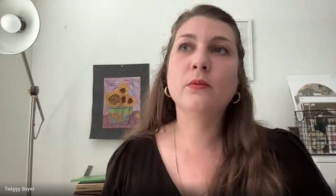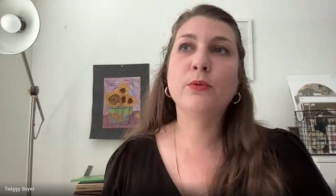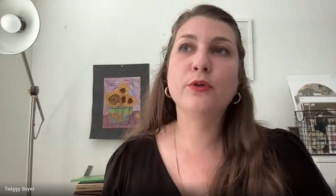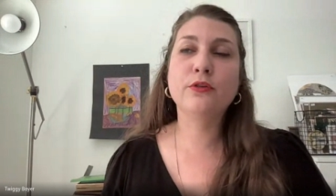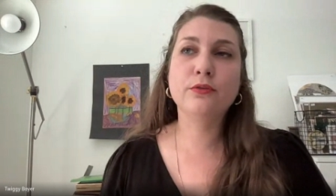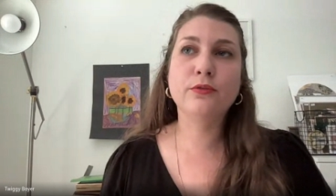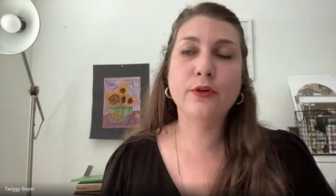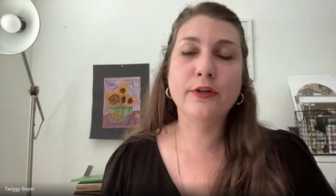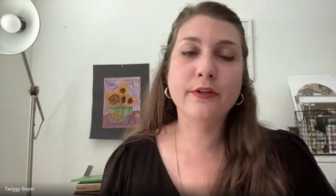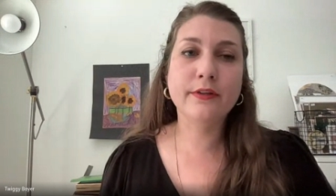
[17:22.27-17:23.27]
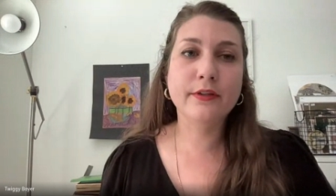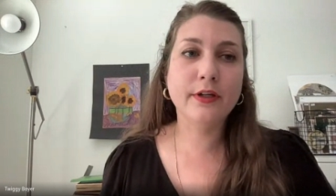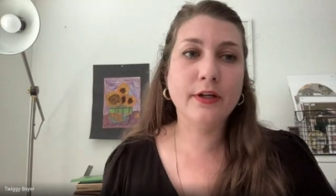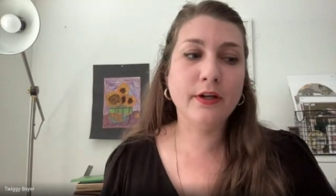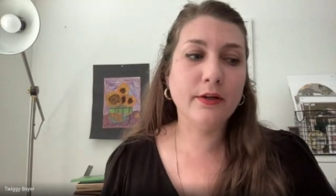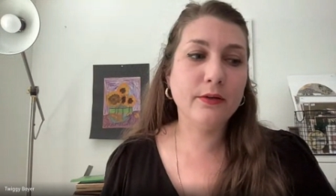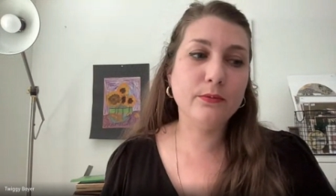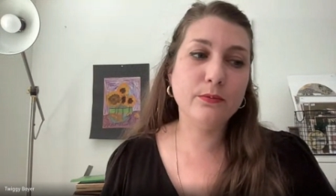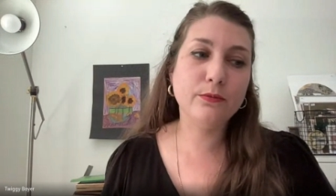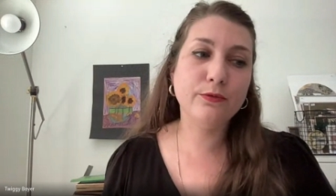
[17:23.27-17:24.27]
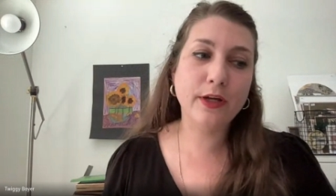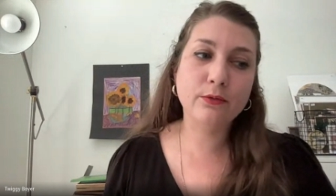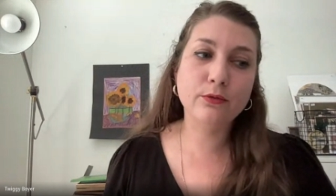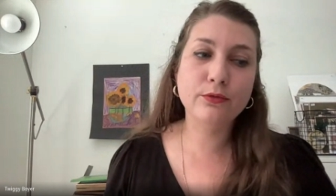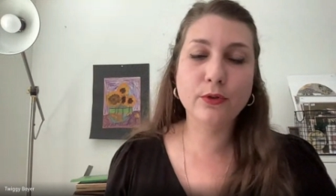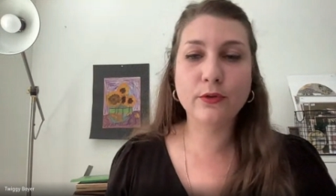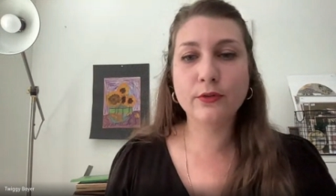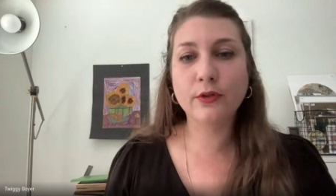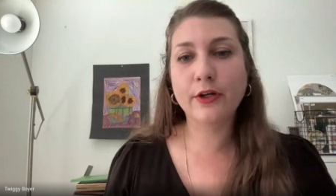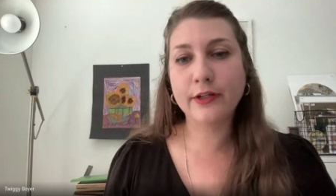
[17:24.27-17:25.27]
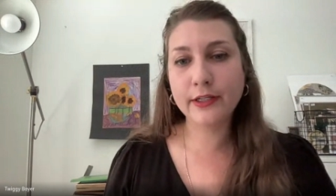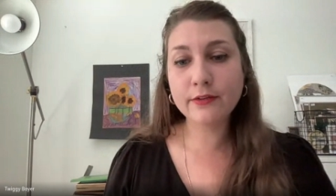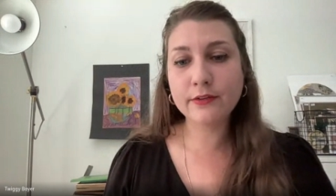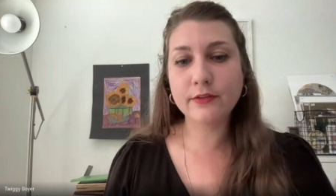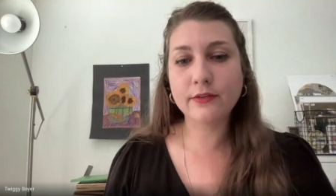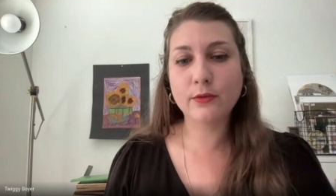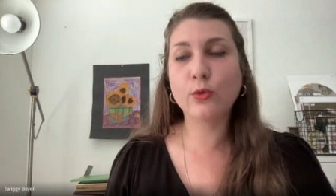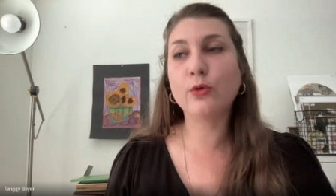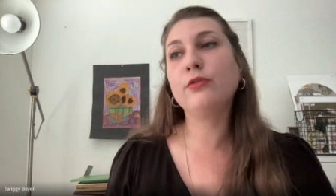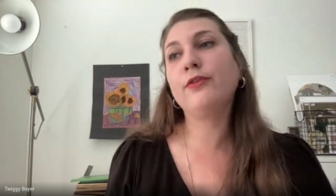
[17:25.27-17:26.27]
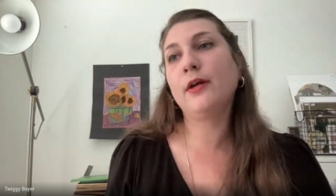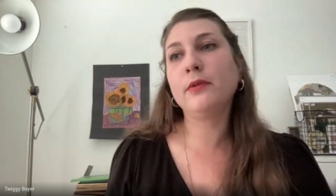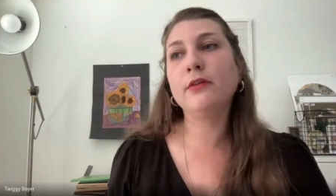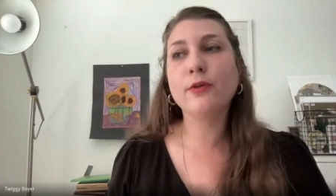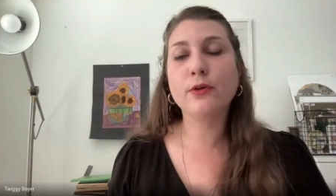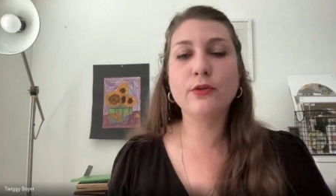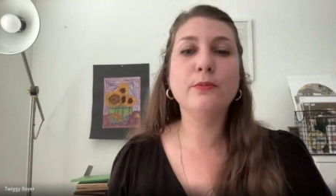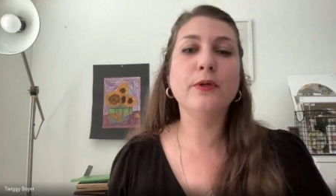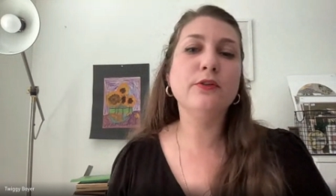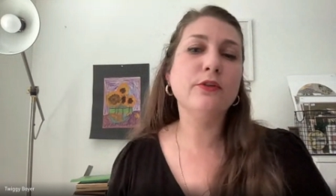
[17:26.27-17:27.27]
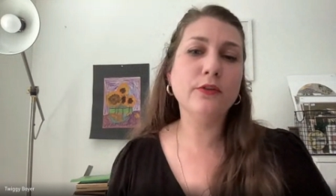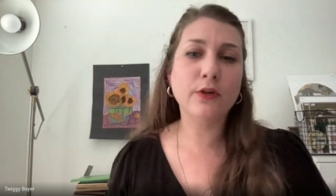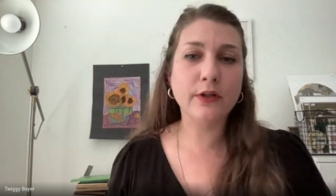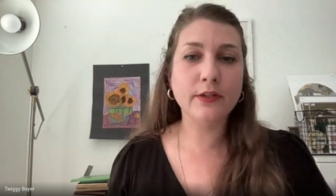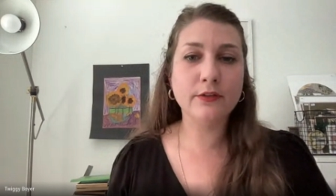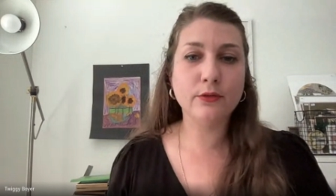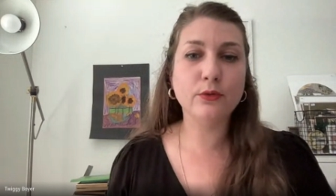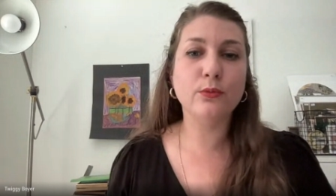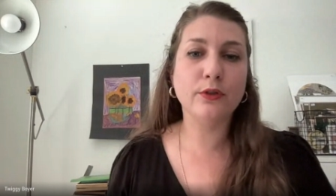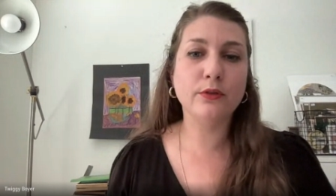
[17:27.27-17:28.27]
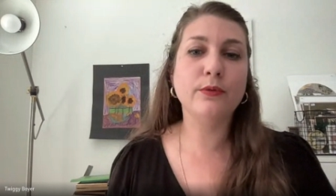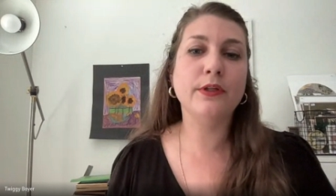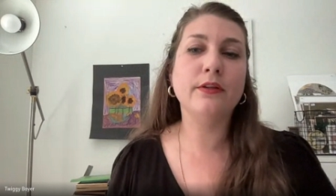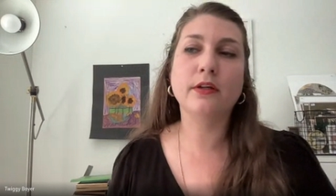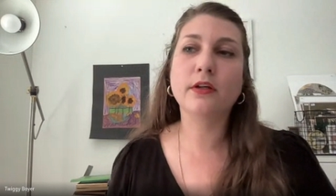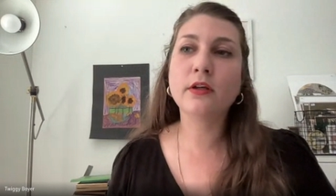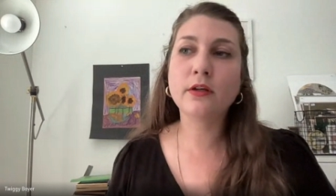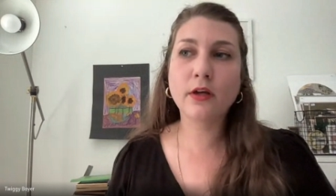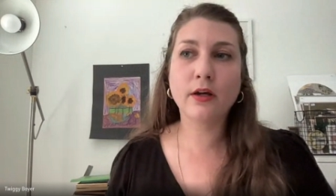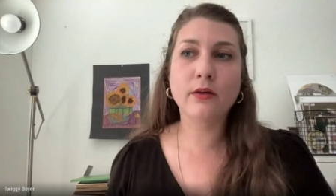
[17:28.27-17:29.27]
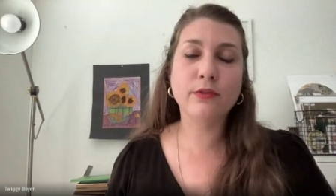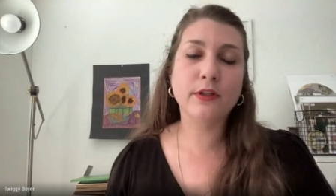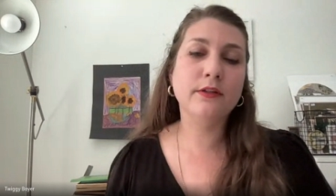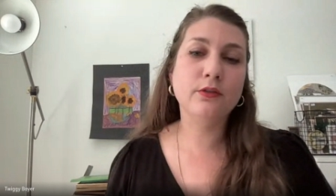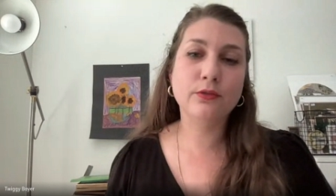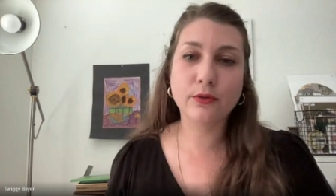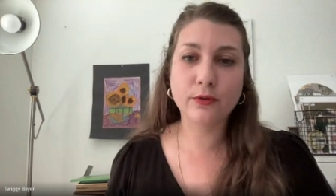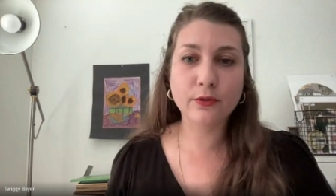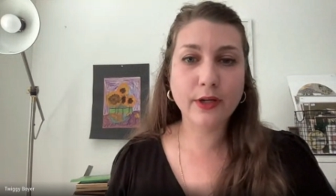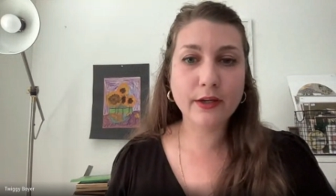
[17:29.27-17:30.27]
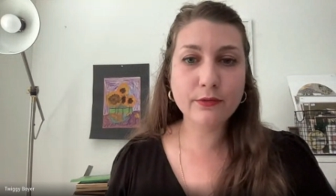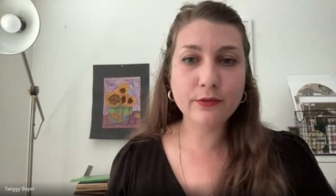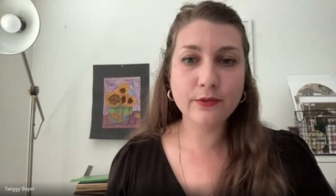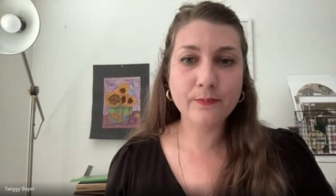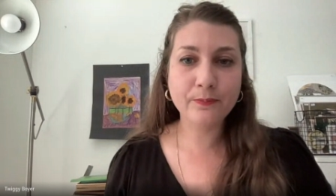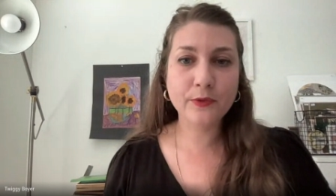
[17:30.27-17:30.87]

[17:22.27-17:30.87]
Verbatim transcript: puts forth uh, found photo artists or family photos, but just artists who work with uh, vintage photographs